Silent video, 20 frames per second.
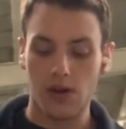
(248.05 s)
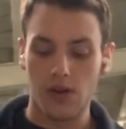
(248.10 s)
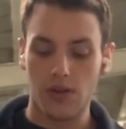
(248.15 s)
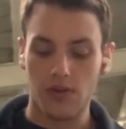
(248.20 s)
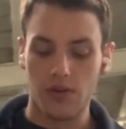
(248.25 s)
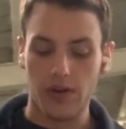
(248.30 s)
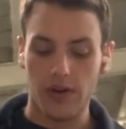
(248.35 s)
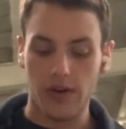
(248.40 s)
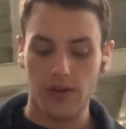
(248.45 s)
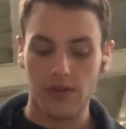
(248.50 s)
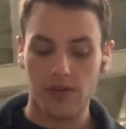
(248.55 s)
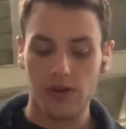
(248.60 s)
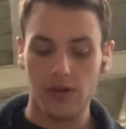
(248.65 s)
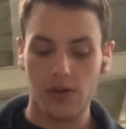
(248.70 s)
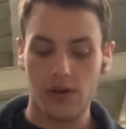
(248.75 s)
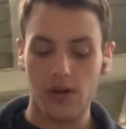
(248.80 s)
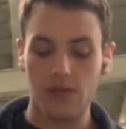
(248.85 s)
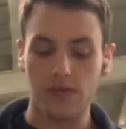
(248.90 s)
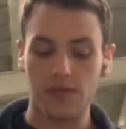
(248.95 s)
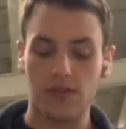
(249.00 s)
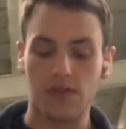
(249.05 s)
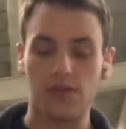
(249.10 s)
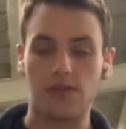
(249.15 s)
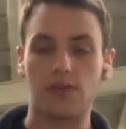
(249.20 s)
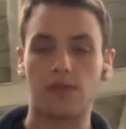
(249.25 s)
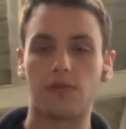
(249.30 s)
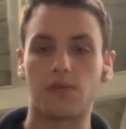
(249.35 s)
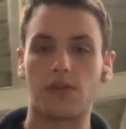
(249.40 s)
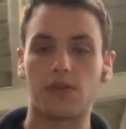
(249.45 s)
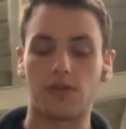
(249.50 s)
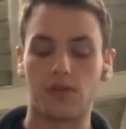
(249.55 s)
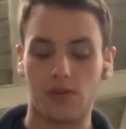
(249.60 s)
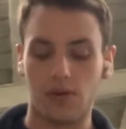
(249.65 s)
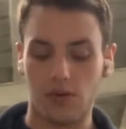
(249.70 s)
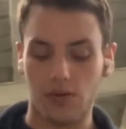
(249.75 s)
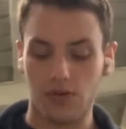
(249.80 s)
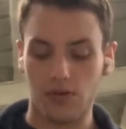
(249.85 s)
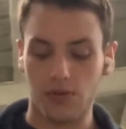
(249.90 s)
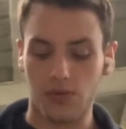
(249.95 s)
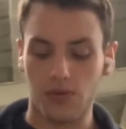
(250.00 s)
there isn't a lot of assistance for us
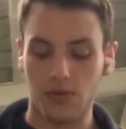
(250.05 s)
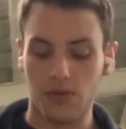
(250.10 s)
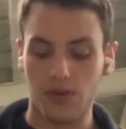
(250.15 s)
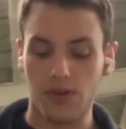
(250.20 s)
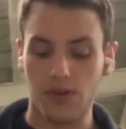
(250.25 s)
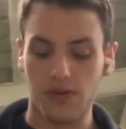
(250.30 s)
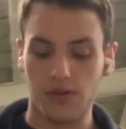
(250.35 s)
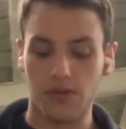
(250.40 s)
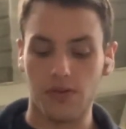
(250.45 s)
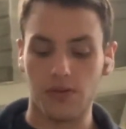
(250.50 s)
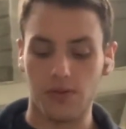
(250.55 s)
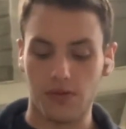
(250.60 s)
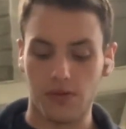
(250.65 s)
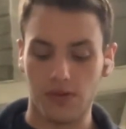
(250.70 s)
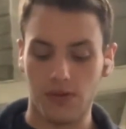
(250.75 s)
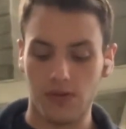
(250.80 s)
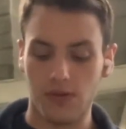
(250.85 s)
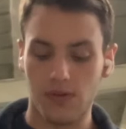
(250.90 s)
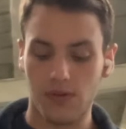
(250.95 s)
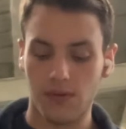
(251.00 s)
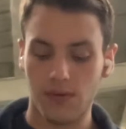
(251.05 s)
cultural institutions.